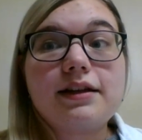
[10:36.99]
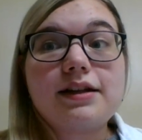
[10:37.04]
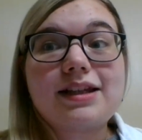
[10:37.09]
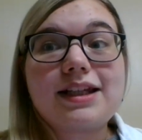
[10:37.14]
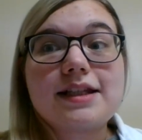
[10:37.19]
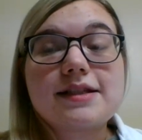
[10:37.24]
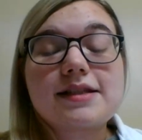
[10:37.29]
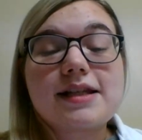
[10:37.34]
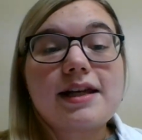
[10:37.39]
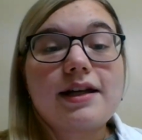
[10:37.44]

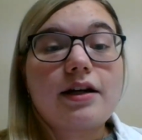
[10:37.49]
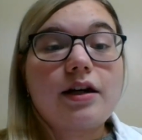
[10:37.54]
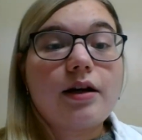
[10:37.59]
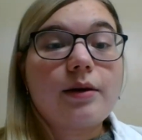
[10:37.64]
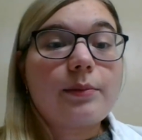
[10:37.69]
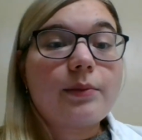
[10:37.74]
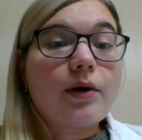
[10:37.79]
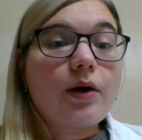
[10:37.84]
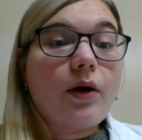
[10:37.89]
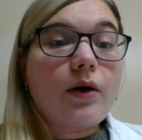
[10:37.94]
can take
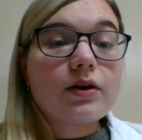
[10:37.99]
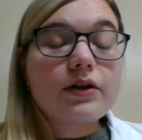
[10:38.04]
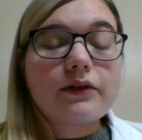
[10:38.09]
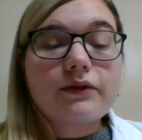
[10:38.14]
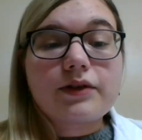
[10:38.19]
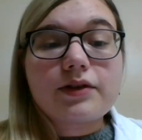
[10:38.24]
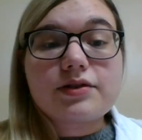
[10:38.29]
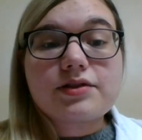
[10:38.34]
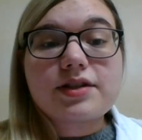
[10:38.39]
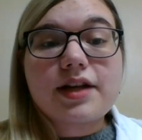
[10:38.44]
up all of
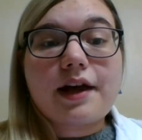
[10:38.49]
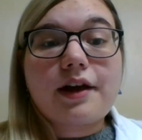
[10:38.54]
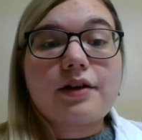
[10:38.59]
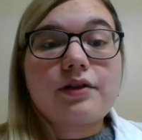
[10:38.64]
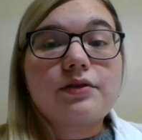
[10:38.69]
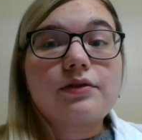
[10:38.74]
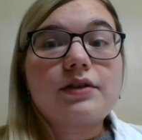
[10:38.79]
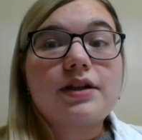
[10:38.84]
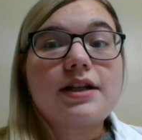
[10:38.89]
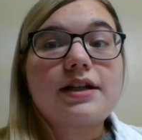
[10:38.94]
their
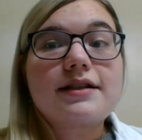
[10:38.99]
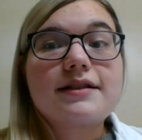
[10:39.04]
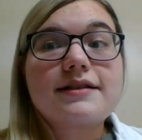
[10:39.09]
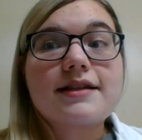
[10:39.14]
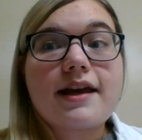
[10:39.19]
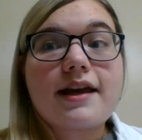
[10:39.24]
salaries,